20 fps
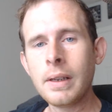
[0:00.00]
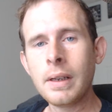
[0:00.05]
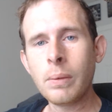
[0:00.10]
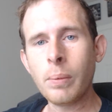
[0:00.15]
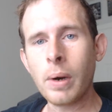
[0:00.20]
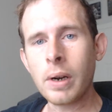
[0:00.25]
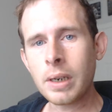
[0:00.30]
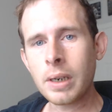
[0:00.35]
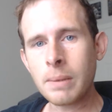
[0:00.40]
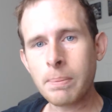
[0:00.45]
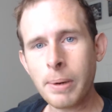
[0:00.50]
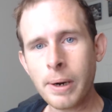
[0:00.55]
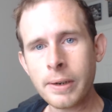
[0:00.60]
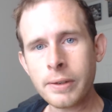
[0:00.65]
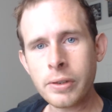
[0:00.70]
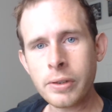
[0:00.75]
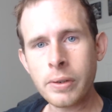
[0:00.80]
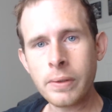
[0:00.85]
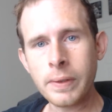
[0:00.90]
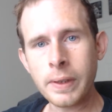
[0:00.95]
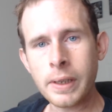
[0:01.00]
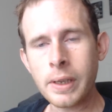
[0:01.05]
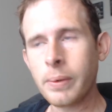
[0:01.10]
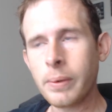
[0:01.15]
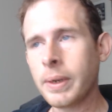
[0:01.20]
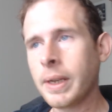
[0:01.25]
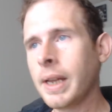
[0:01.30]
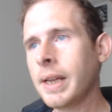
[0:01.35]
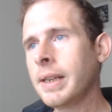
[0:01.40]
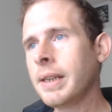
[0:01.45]
Welcome to part two of the
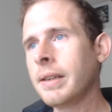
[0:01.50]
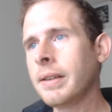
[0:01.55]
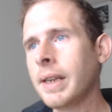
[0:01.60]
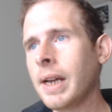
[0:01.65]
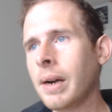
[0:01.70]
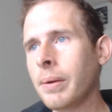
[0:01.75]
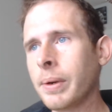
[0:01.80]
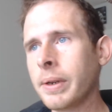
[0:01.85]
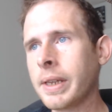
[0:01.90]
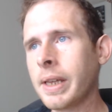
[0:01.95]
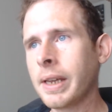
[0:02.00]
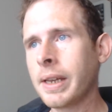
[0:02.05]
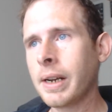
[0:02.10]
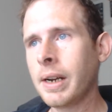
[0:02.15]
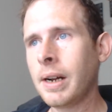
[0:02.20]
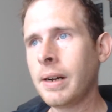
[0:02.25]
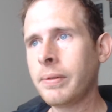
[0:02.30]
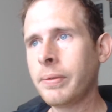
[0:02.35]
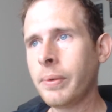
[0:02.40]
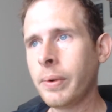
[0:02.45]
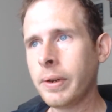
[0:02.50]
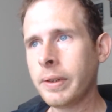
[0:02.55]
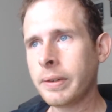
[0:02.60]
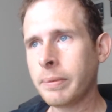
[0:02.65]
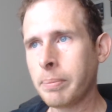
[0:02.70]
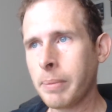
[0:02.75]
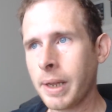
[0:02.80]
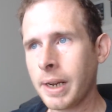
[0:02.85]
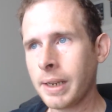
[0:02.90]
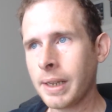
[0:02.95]
Q&A, and now we're kicking off with
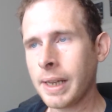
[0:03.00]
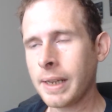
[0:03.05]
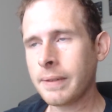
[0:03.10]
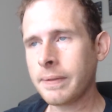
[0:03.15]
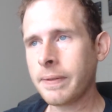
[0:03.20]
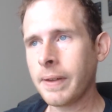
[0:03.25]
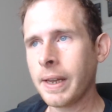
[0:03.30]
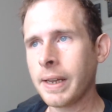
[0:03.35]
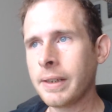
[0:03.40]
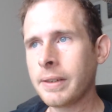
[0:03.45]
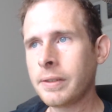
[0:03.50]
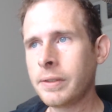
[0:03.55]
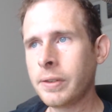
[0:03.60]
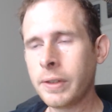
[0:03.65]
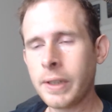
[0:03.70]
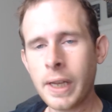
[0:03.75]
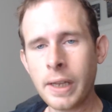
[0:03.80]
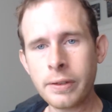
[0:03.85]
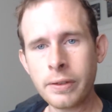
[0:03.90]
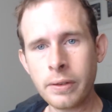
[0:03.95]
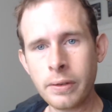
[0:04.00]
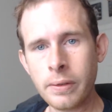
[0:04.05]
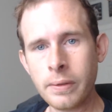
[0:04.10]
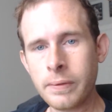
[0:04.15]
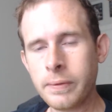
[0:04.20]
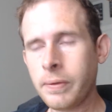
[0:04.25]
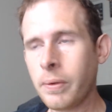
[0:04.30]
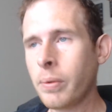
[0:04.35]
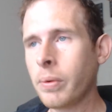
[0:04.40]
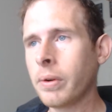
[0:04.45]
Meadowland Fan
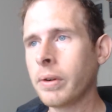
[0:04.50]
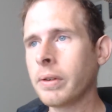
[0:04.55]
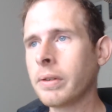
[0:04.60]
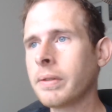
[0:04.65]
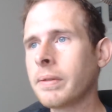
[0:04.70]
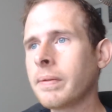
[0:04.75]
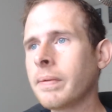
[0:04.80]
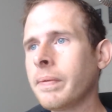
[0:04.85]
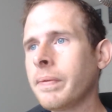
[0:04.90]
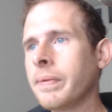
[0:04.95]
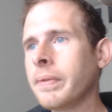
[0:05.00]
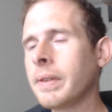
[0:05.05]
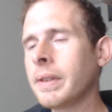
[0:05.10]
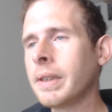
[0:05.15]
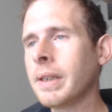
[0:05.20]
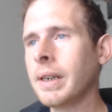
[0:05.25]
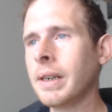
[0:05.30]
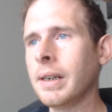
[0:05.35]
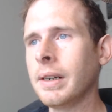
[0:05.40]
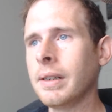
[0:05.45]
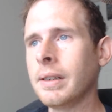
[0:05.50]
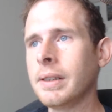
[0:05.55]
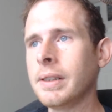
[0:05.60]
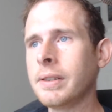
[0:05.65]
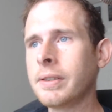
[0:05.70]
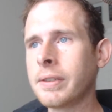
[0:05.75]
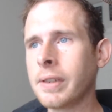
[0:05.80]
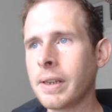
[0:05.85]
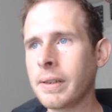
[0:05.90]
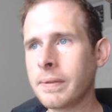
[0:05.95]
2004. Uh, he
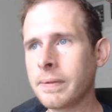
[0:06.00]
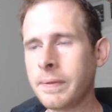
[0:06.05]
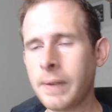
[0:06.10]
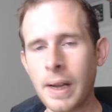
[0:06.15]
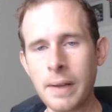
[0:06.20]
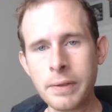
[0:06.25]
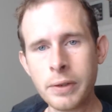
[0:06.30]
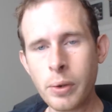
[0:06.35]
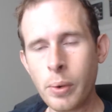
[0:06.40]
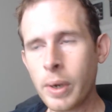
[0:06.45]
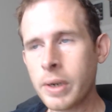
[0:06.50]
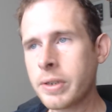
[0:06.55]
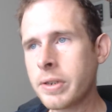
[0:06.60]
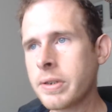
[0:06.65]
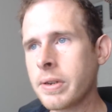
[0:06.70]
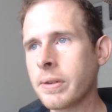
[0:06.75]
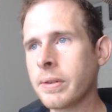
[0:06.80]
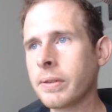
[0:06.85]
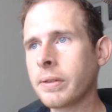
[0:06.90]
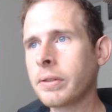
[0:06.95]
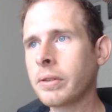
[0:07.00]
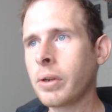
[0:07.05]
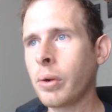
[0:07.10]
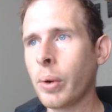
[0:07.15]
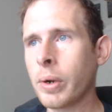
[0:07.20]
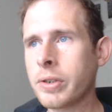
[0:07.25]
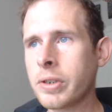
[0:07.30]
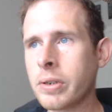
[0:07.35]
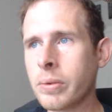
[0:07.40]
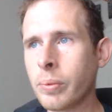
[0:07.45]
sent five questions.
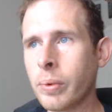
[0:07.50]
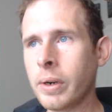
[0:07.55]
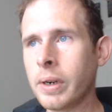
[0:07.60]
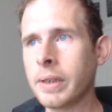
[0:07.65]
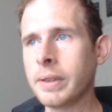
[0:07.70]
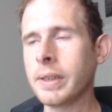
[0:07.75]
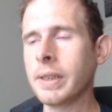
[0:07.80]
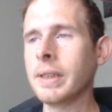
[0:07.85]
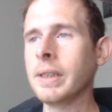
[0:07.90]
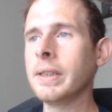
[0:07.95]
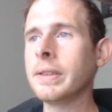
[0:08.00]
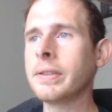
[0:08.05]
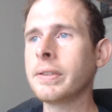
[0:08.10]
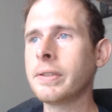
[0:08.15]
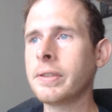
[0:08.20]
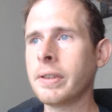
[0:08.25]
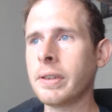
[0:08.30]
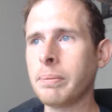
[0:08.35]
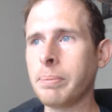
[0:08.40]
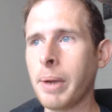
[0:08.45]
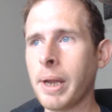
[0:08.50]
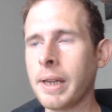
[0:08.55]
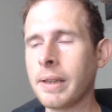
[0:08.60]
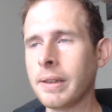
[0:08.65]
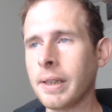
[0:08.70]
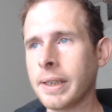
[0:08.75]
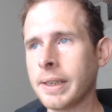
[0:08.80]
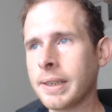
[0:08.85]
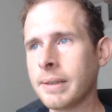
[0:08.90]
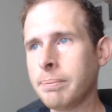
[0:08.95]
Question one, do you listen to the band
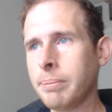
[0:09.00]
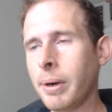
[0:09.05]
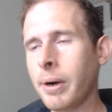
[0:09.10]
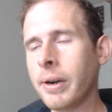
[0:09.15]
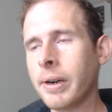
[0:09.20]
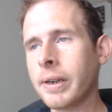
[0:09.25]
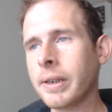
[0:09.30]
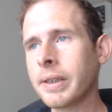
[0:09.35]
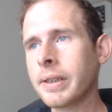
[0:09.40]
Linkin Park?